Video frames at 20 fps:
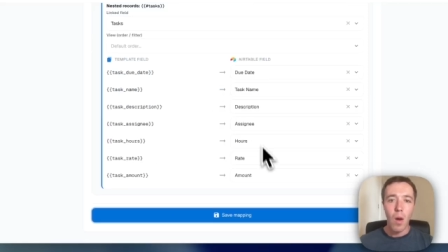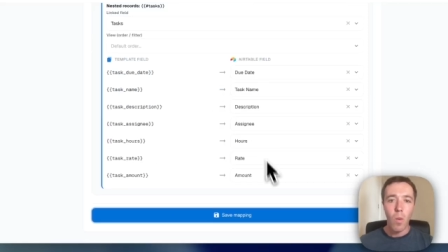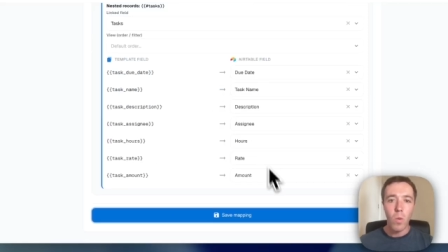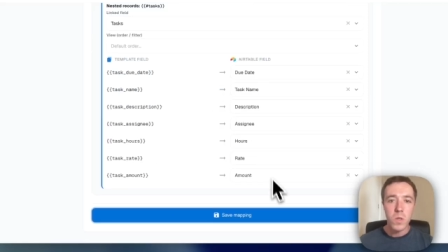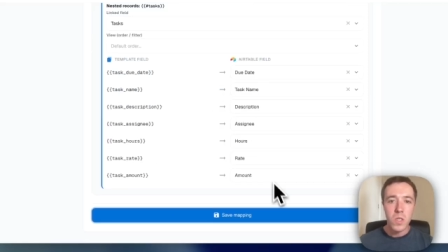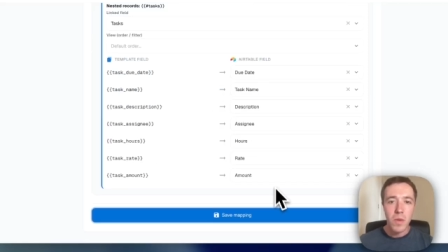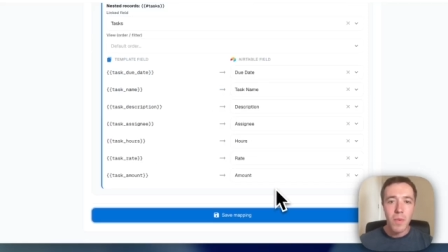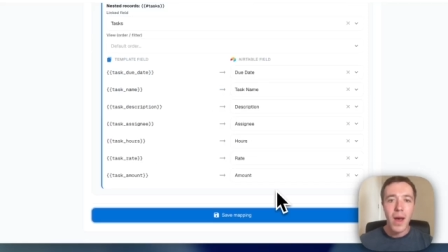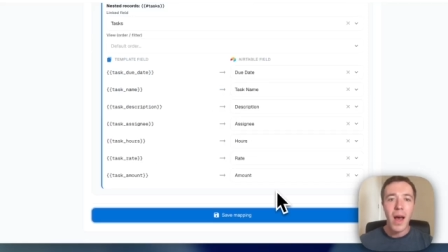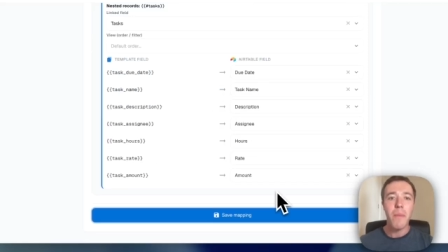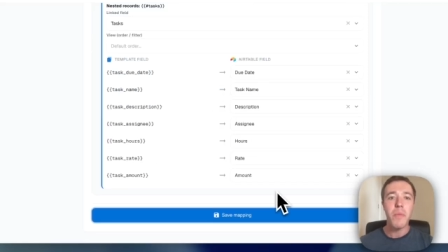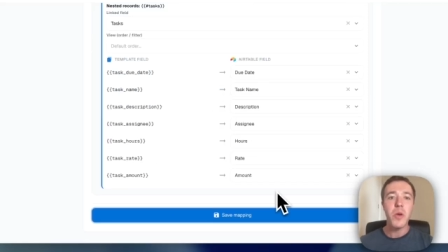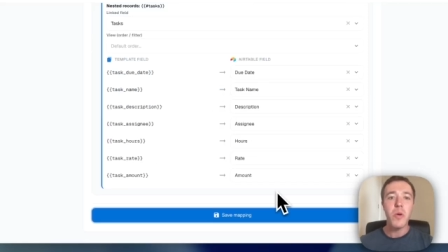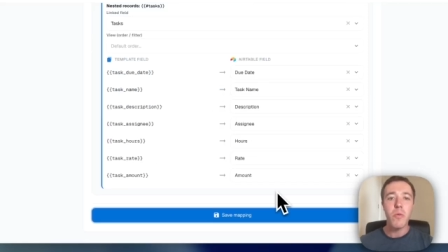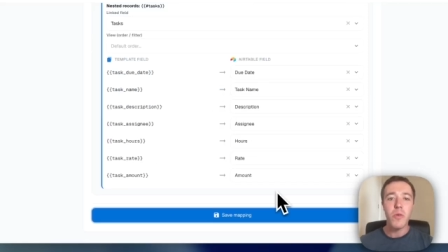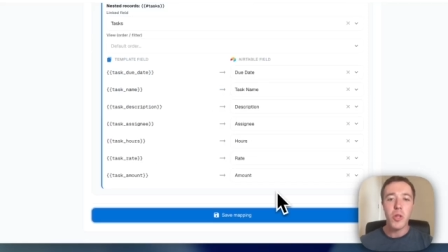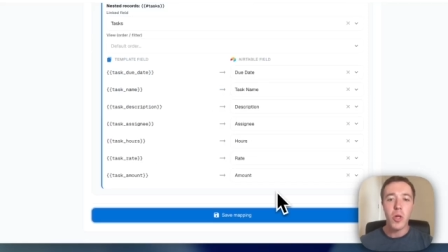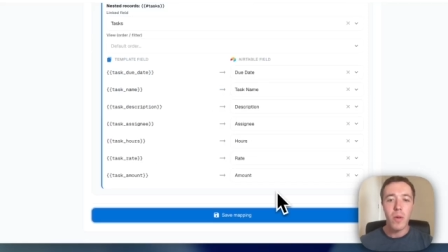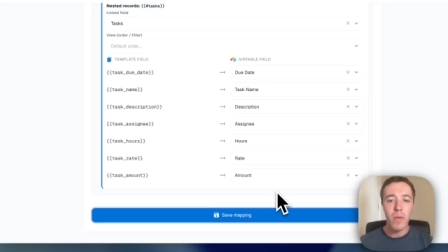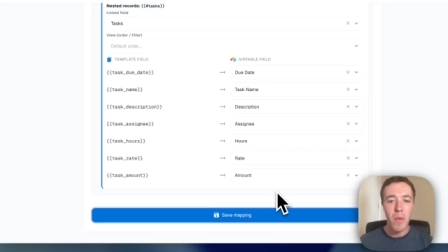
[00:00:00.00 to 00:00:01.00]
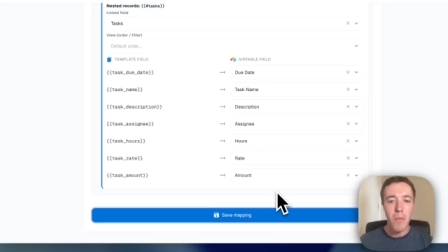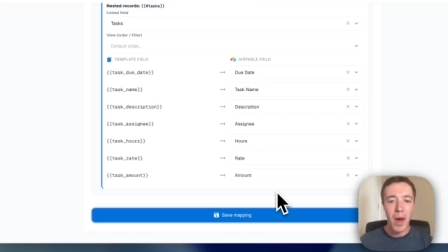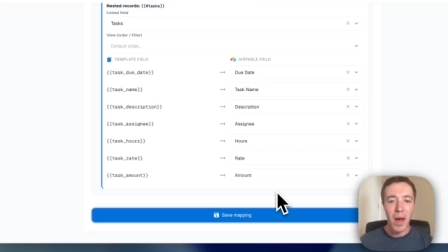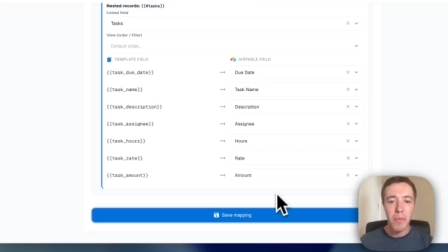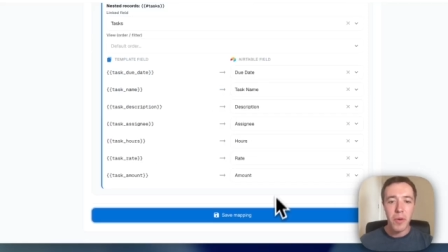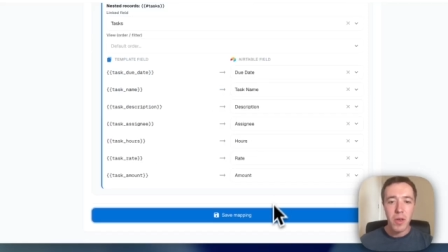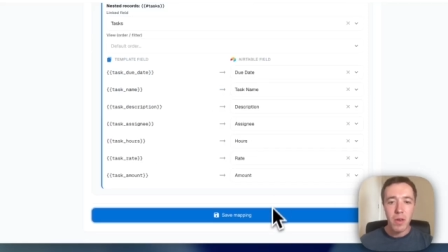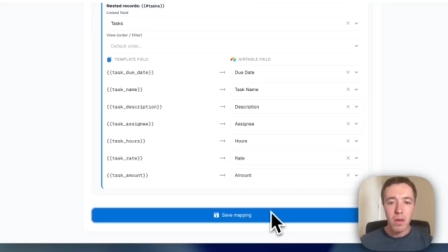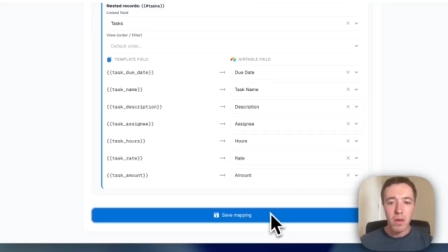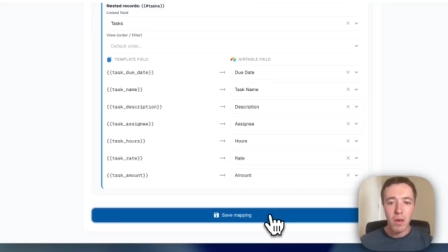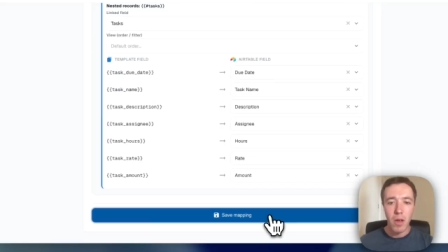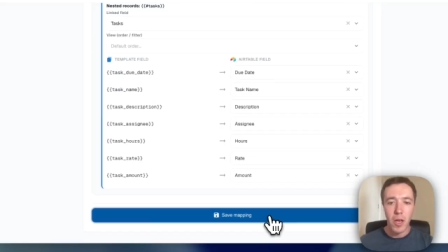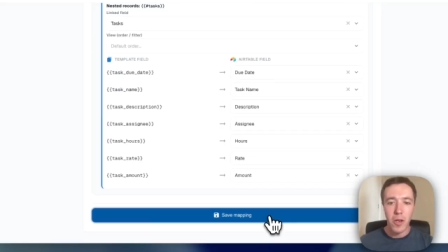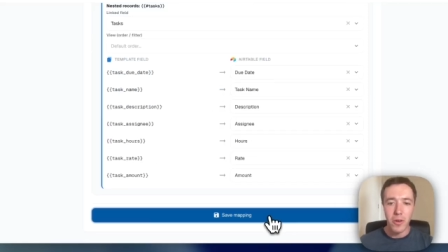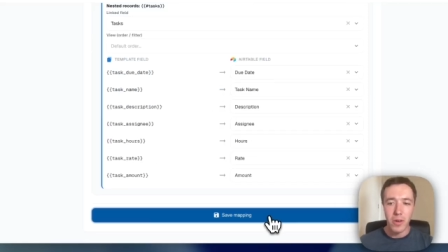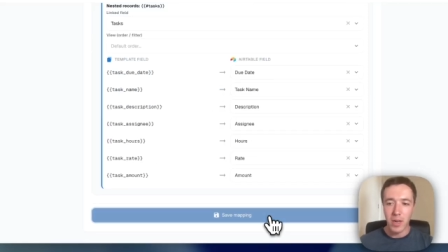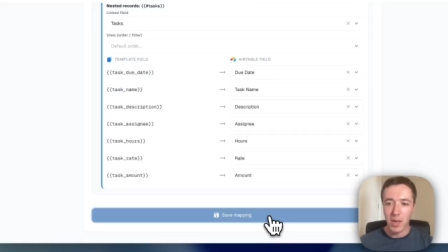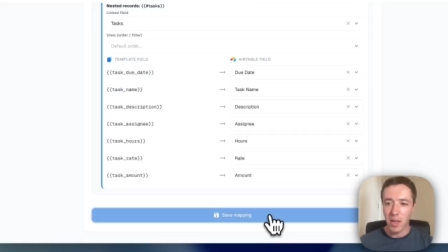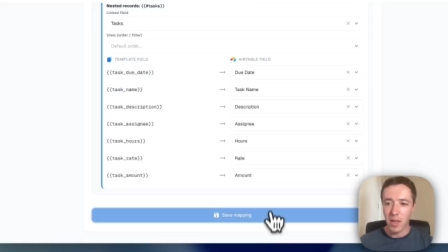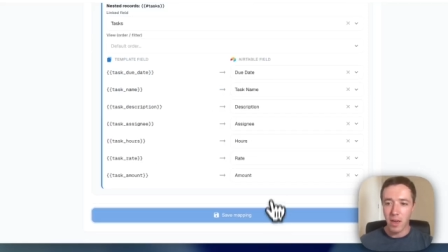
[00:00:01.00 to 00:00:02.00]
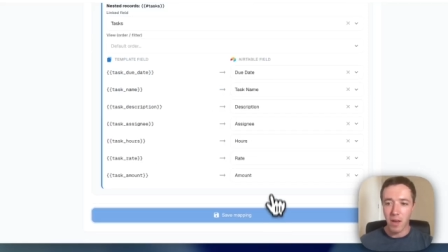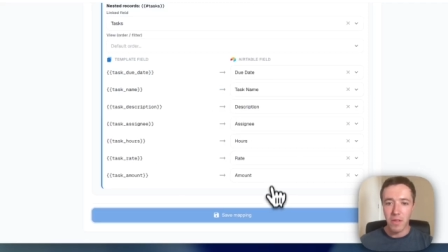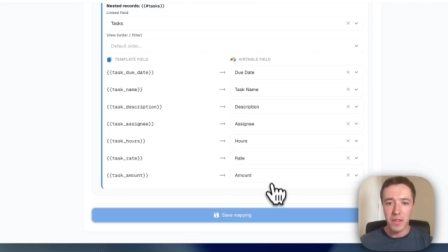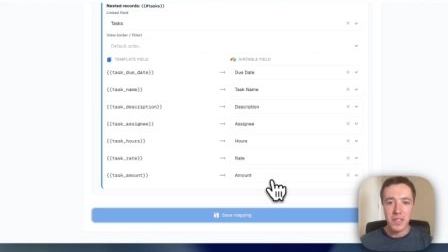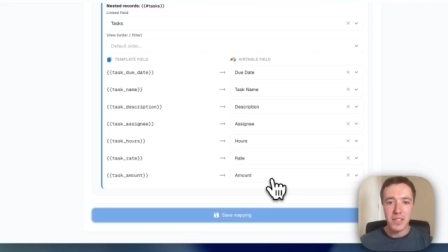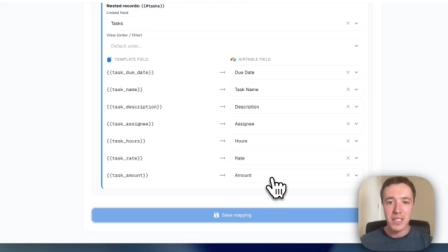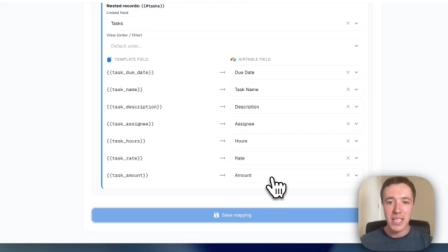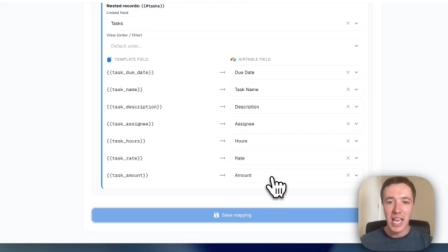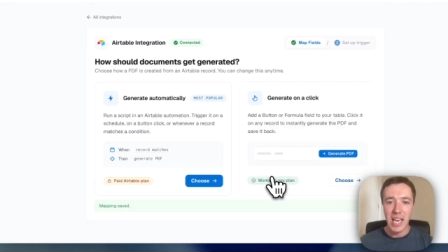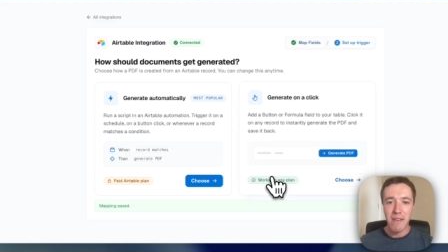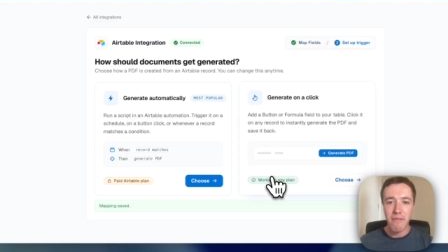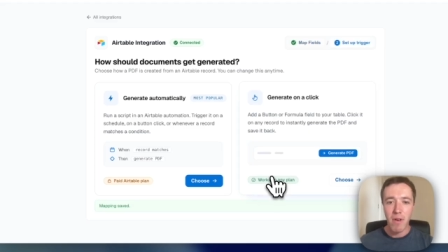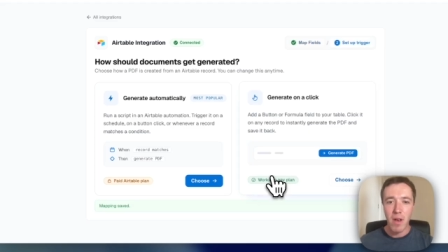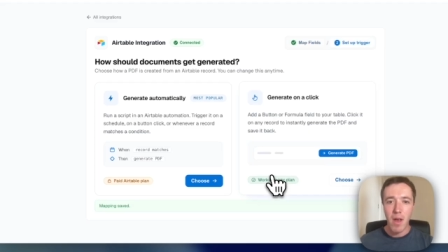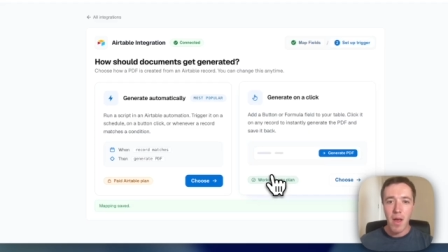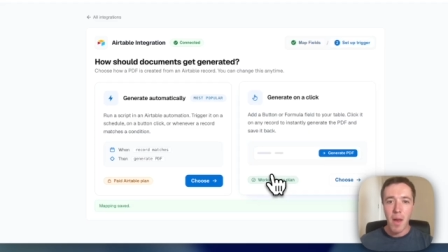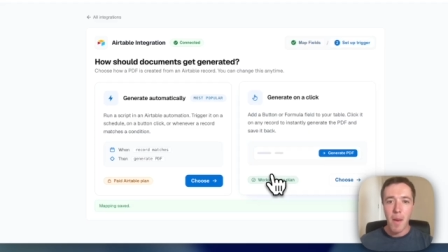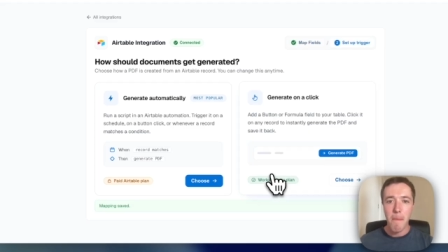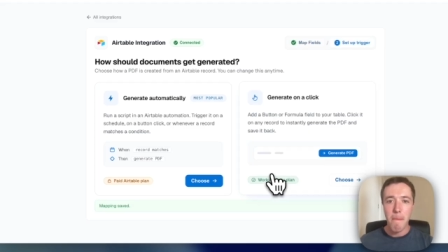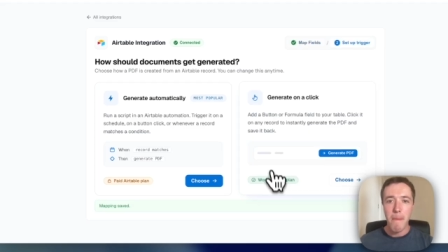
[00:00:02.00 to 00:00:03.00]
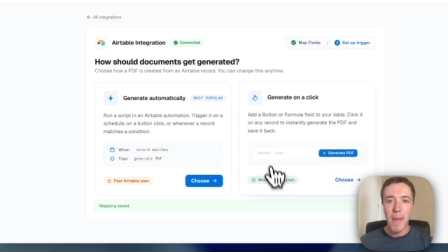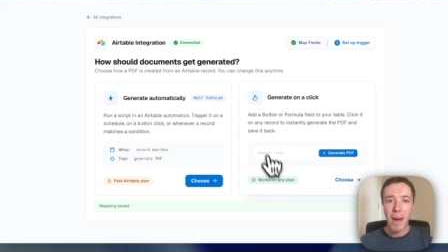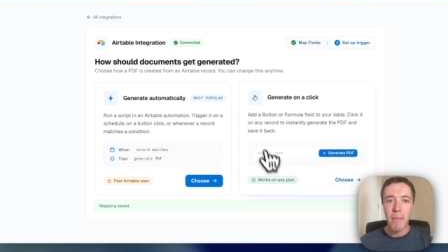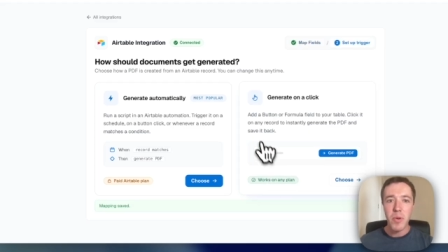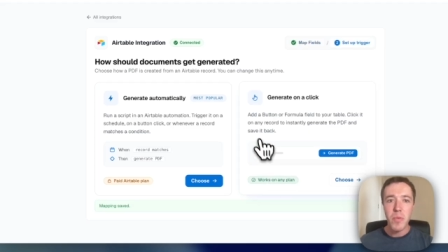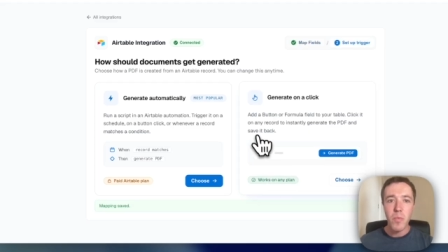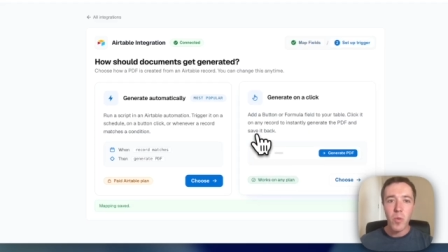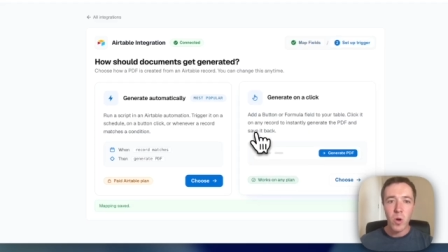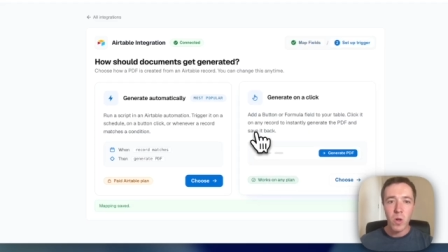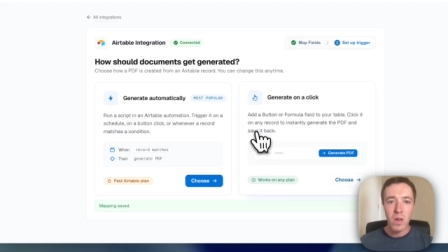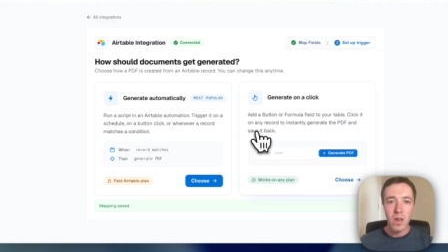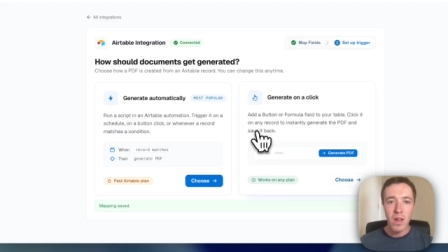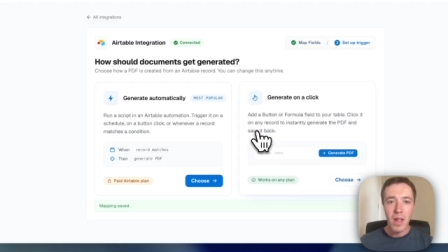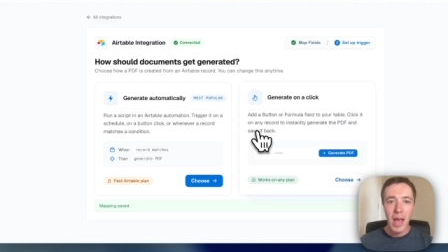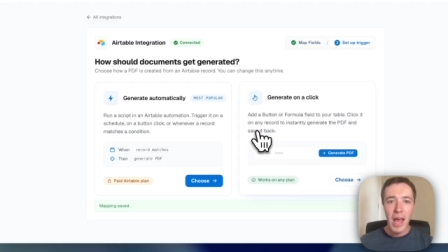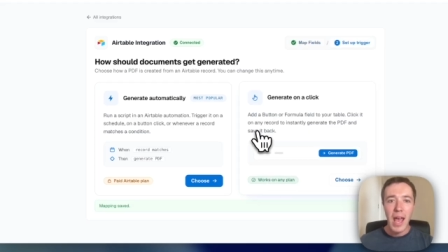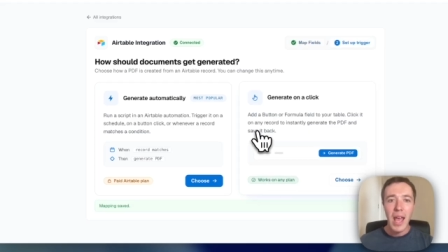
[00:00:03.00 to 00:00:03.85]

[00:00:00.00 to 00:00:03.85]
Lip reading: Once I'm happy with all my mapping, I'm going to click on the Save Mapping button.